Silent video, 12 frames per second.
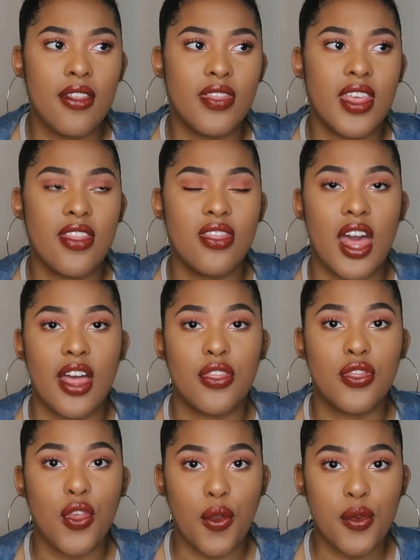Then
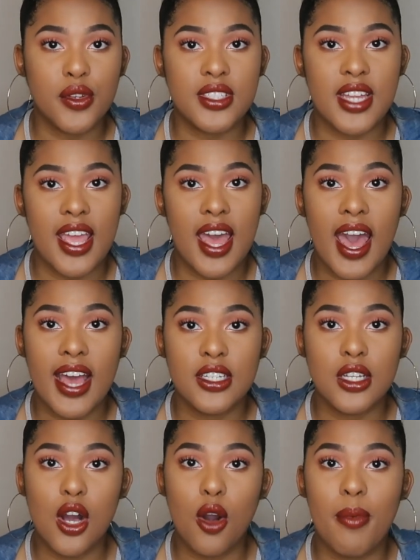that Thursday, I
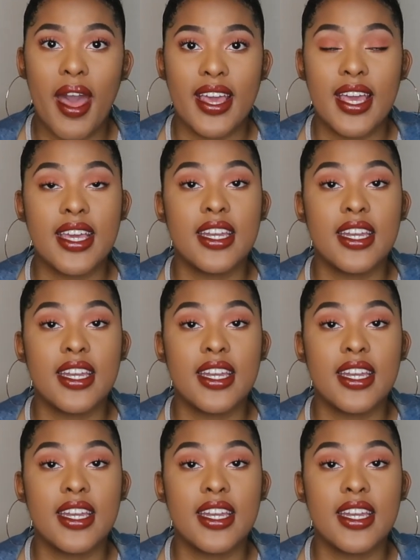had to go back